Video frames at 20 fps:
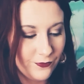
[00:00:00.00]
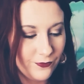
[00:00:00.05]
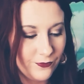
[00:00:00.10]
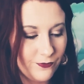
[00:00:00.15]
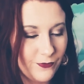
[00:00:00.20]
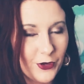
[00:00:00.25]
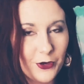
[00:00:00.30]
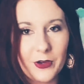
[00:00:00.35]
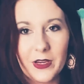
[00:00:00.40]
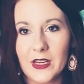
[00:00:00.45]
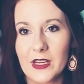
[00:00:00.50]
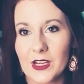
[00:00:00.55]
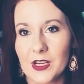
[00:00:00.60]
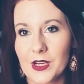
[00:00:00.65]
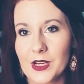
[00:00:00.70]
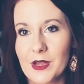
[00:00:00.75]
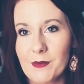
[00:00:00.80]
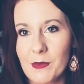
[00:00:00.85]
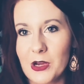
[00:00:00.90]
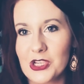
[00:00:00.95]
very
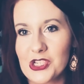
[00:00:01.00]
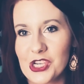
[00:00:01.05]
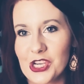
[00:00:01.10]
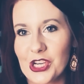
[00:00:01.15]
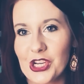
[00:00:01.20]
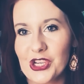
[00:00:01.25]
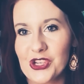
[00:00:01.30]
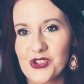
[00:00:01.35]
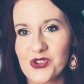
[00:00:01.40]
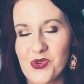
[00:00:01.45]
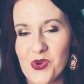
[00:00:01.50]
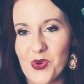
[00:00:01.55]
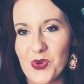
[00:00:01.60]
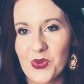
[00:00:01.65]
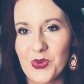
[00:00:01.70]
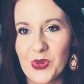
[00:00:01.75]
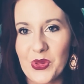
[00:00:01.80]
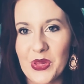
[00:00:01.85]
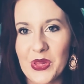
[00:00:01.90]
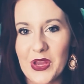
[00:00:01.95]
much in
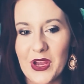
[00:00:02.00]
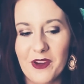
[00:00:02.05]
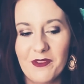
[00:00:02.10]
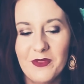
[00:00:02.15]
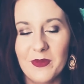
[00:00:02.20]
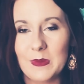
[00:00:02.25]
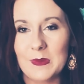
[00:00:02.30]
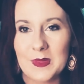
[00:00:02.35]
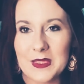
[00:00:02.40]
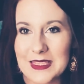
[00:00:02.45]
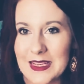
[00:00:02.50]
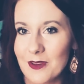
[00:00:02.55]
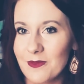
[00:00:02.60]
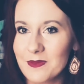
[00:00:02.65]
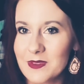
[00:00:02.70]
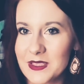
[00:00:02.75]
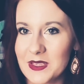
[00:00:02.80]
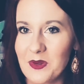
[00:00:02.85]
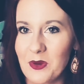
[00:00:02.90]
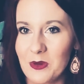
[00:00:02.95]
control of
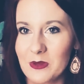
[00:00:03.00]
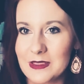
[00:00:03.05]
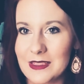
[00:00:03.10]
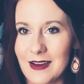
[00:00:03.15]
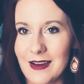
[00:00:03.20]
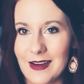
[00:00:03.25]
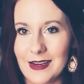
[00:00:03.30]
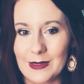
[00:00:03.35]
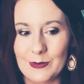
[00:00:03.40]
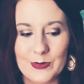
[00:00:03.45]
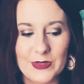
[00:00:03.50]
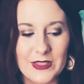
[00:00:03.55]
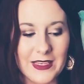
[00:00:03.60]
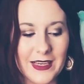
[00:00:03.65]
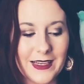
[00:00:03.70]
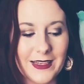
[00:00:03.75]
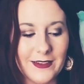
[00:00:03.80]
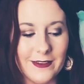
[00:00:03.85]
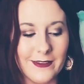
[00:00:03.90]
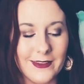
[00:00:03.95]
themselves at all times,
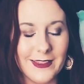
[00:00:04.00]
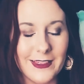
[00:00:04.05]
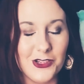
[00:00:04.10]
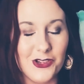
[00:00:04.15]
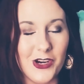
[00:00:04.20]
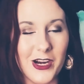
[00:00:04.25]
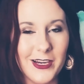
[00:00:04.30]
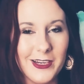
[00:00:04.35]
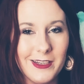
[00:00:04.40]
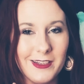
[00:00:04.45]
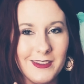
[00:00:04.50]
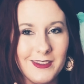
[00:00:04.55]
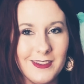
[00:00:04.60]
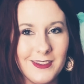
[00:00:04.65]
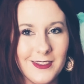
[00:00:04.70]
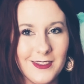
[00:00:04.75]
and they try to